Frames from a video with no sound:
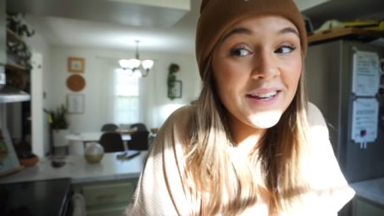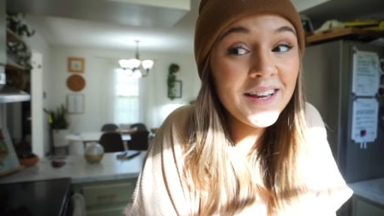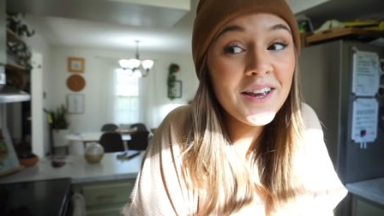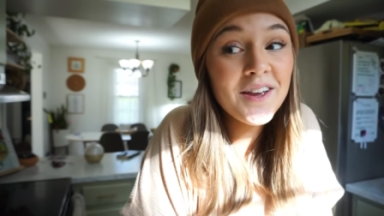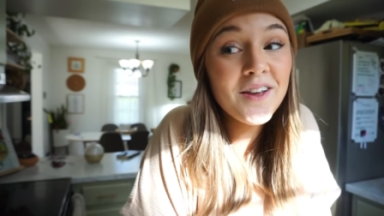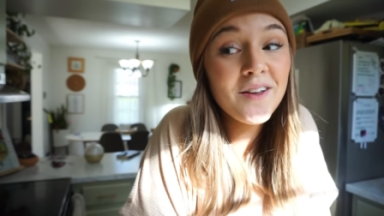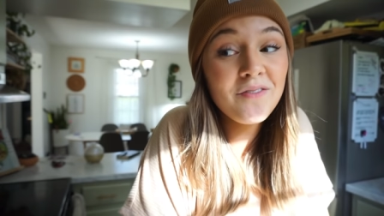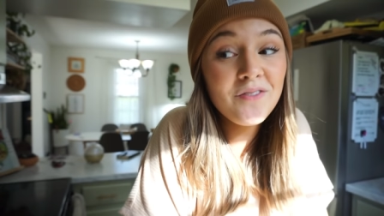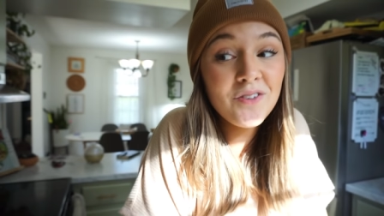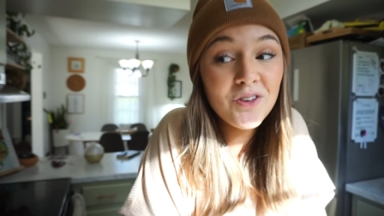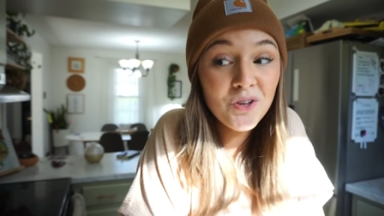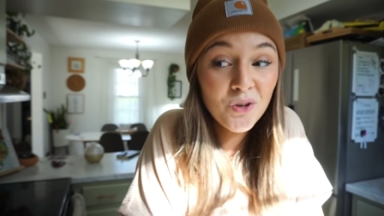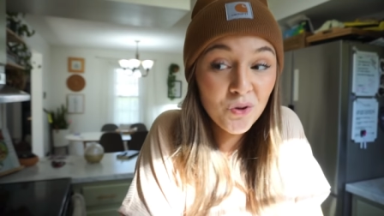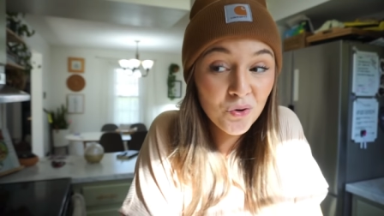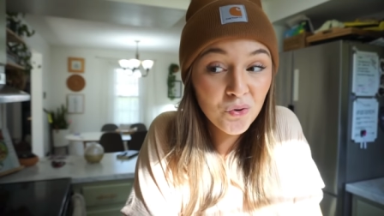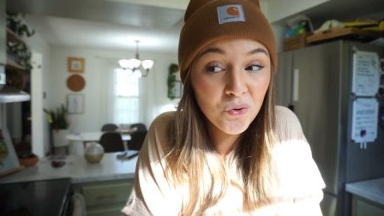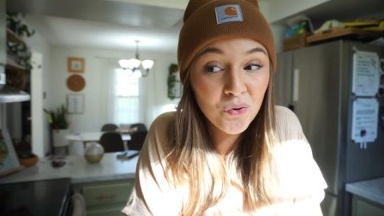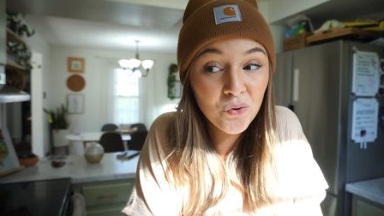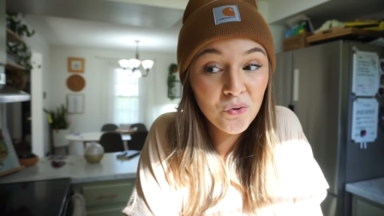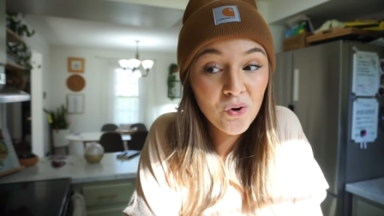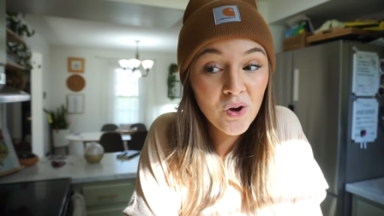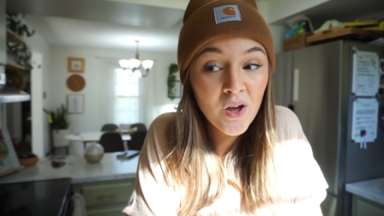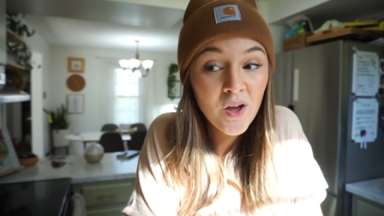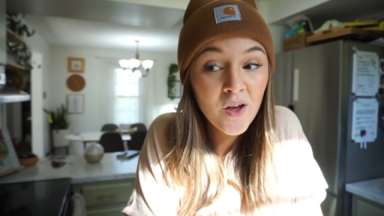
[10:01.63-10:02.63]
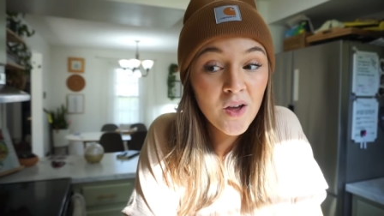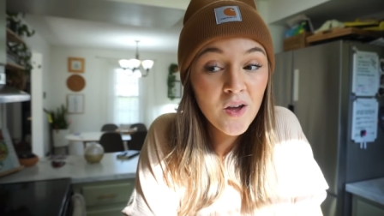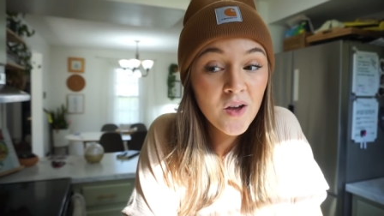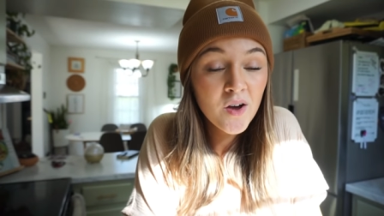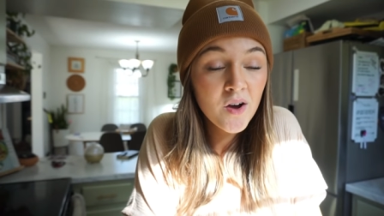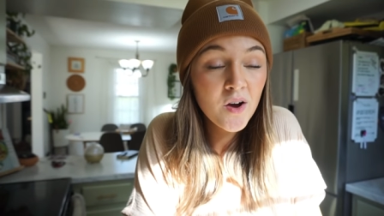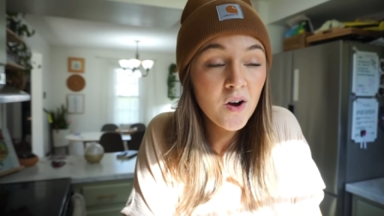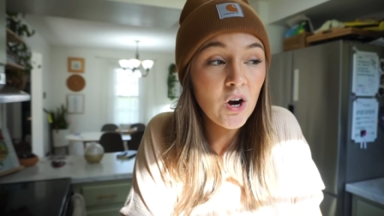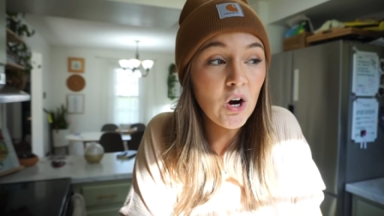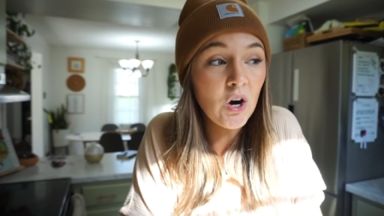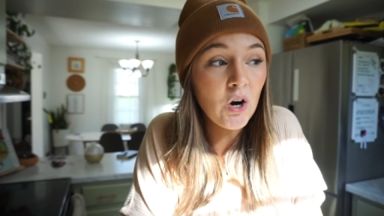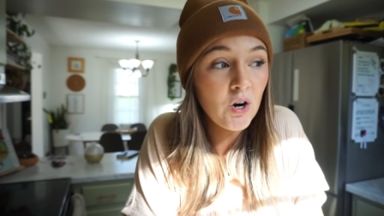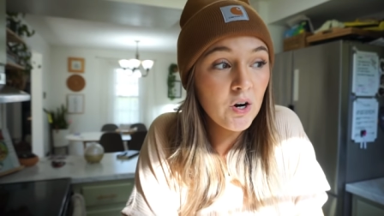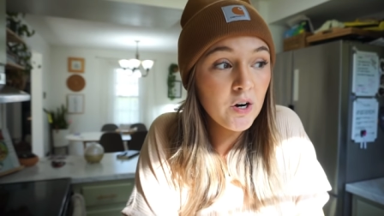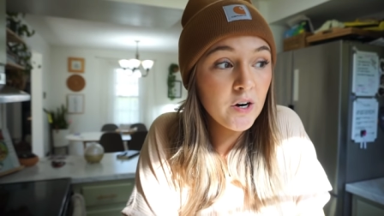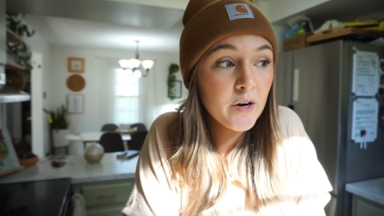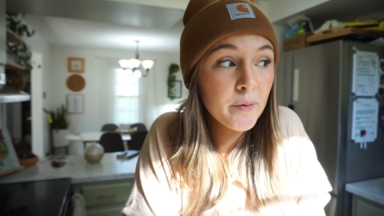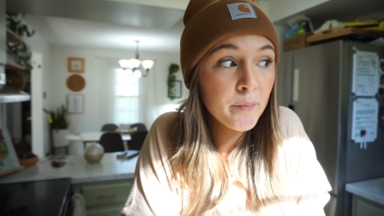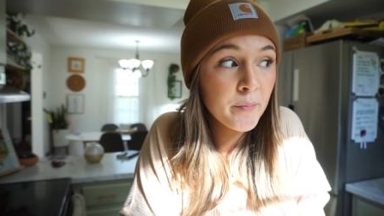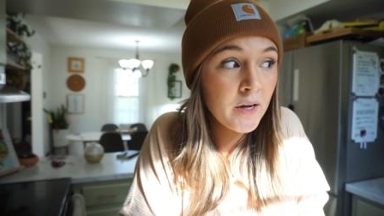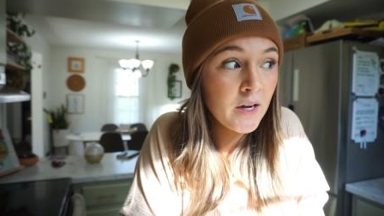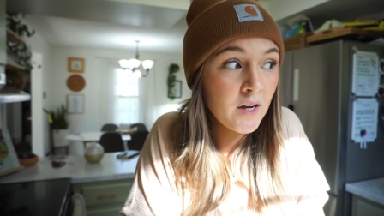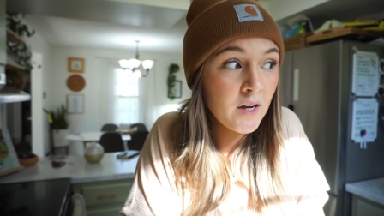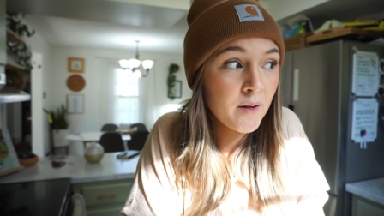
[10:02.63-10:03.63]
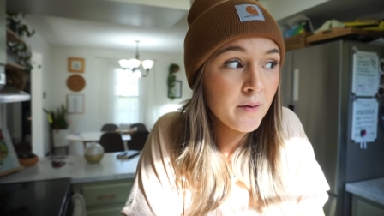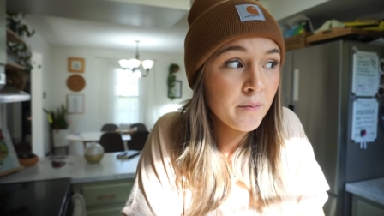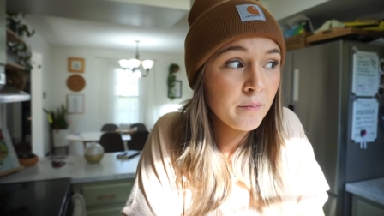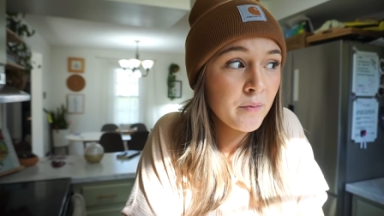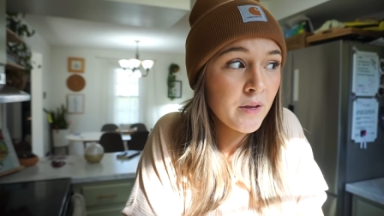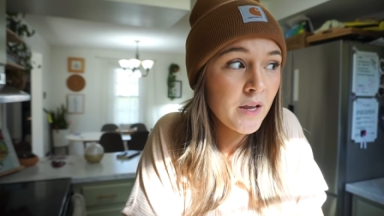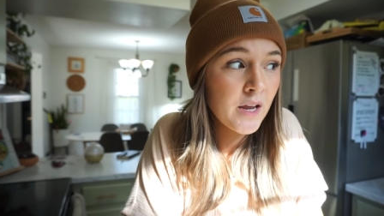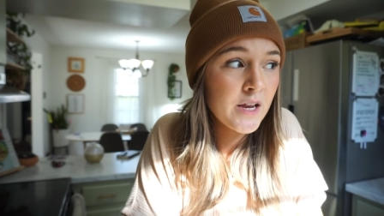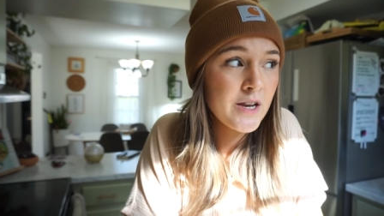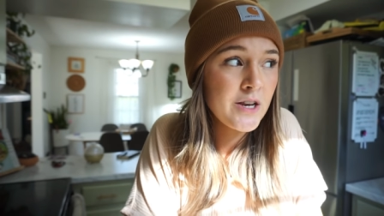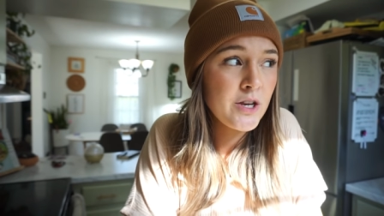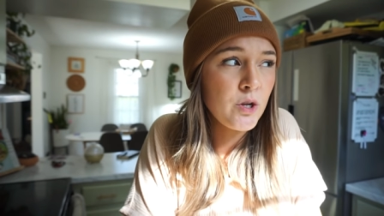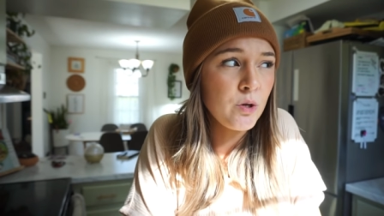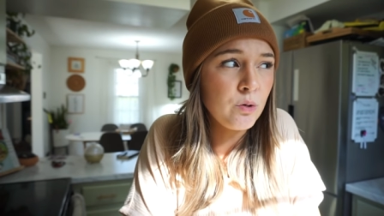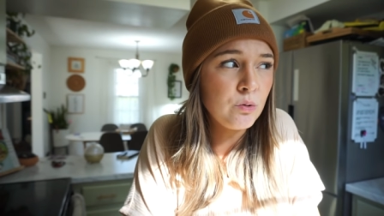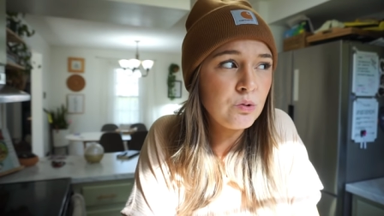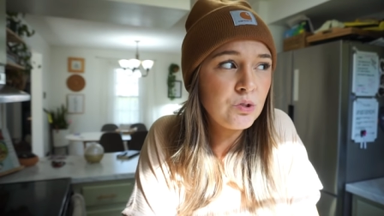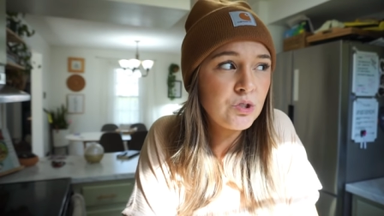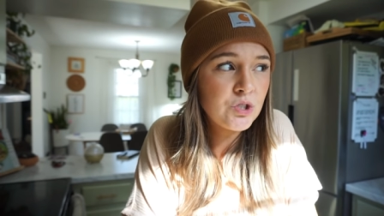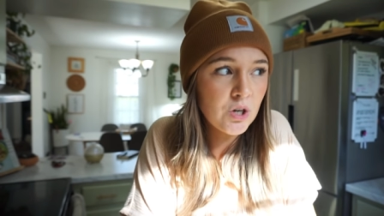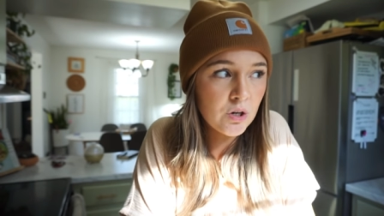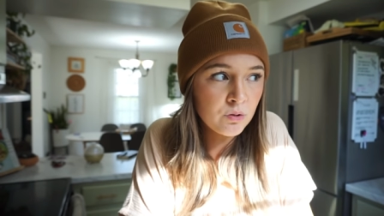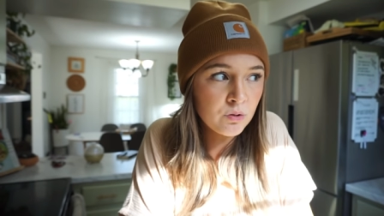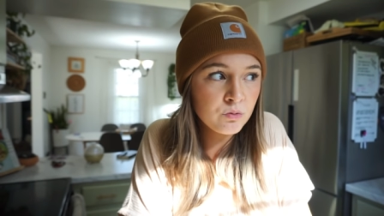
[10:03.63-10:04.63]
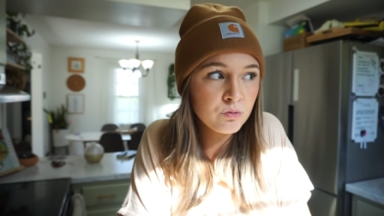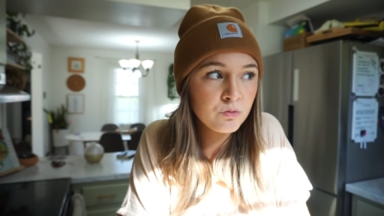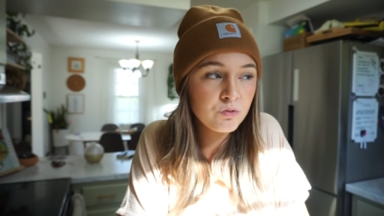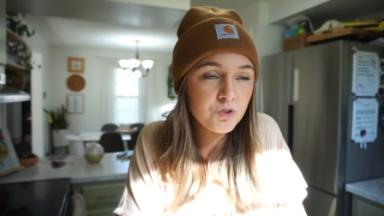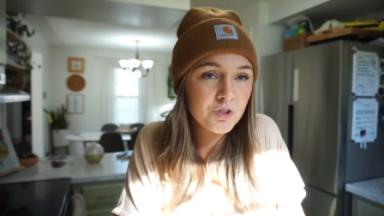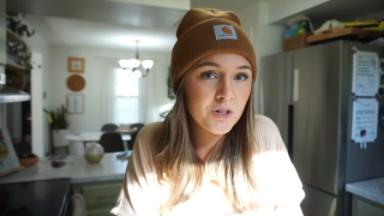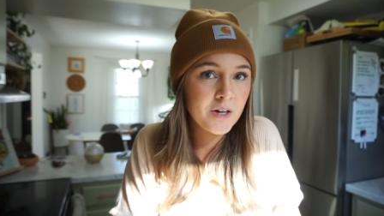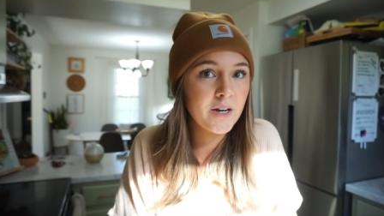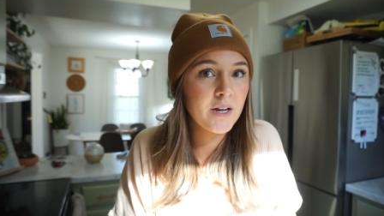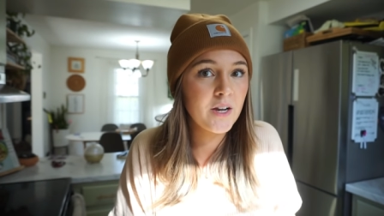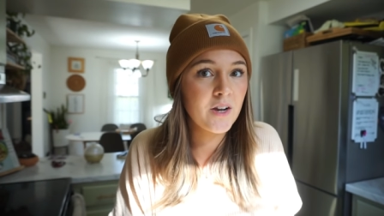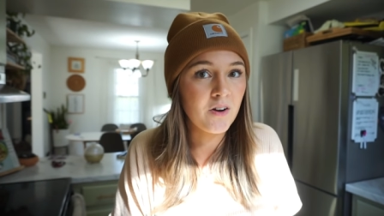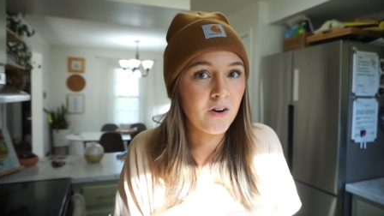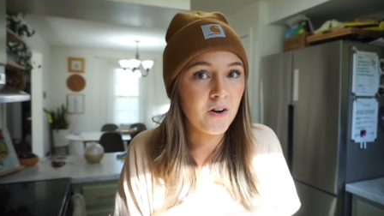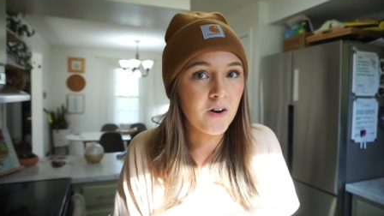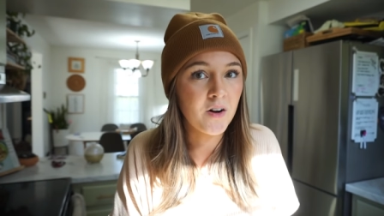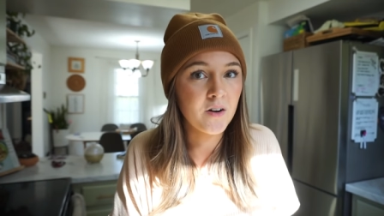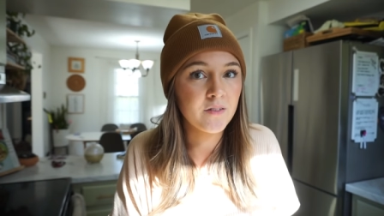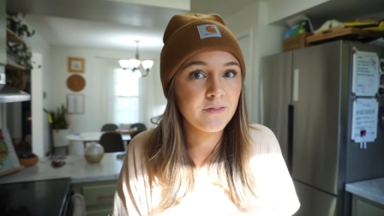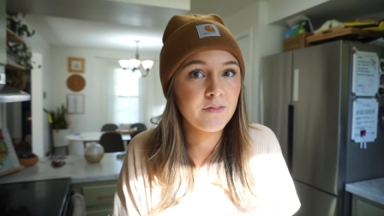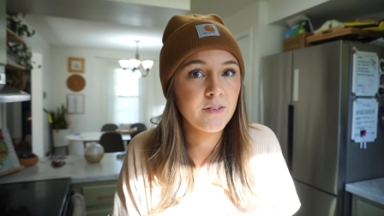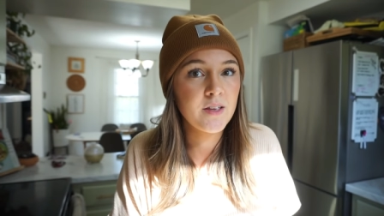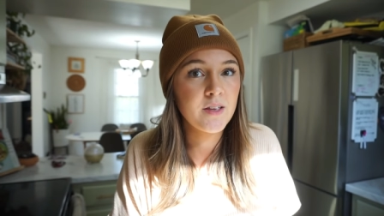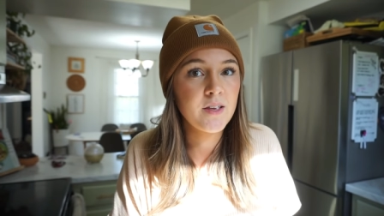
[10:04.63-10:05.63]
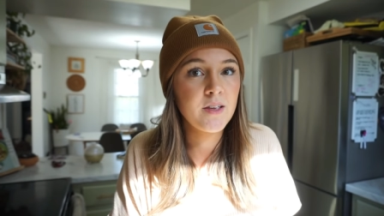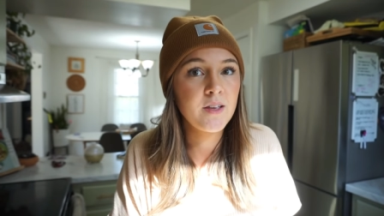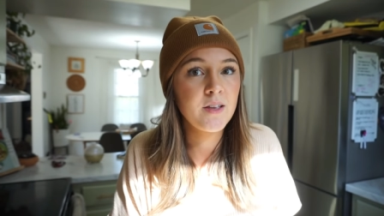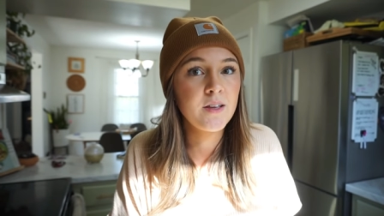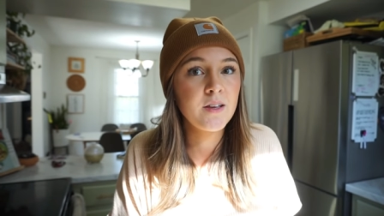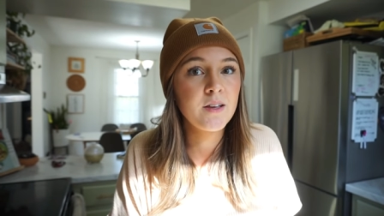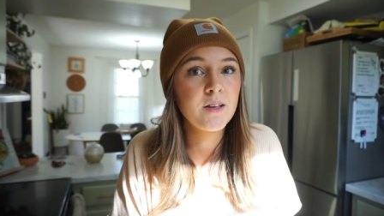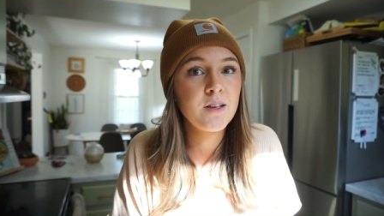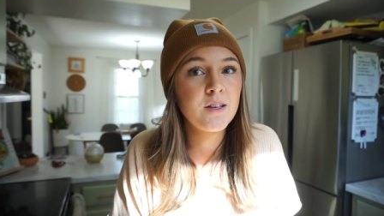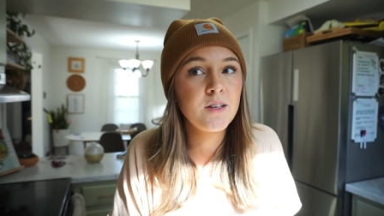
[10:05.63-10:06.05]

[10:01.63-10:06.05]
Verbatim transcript: if you are a mom and you don't drink coffee,